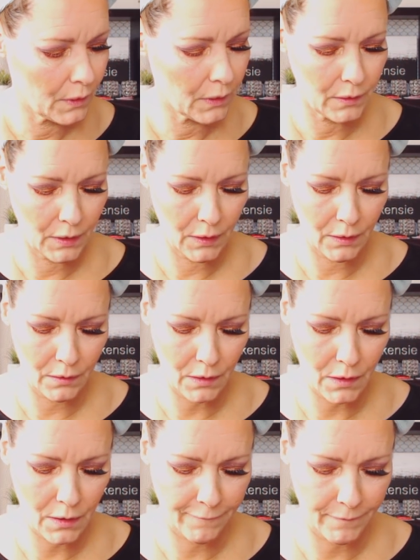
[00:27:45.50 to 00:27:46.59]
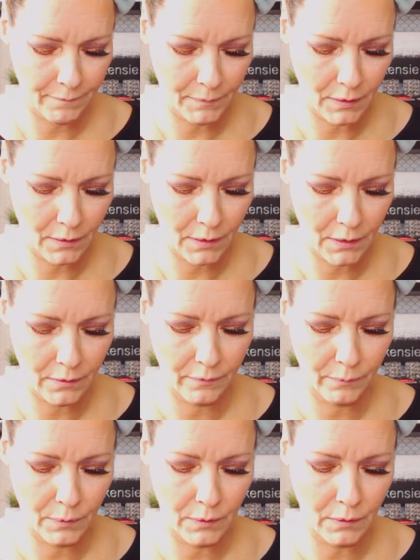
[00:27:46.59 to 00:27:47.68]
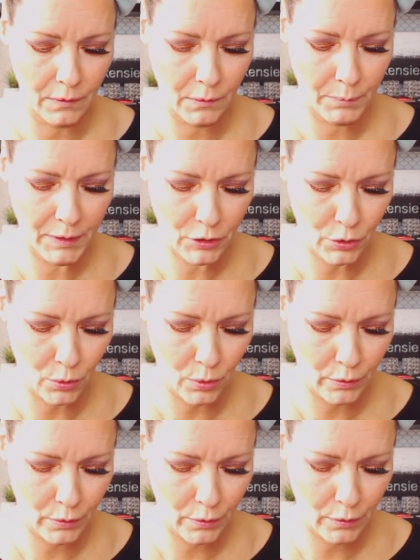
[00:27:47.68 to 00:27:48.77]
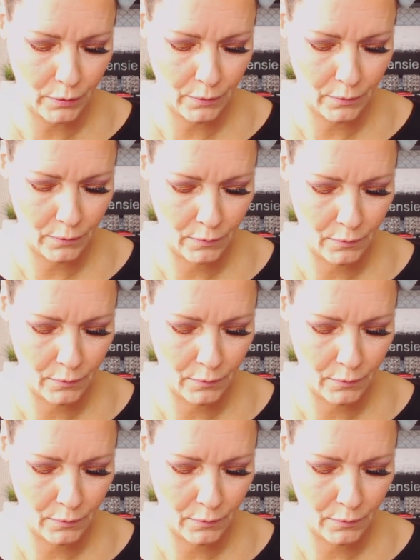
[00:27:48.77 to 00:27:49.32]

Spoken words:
Cut the end off. I'm going to cut this one a little bit shorter.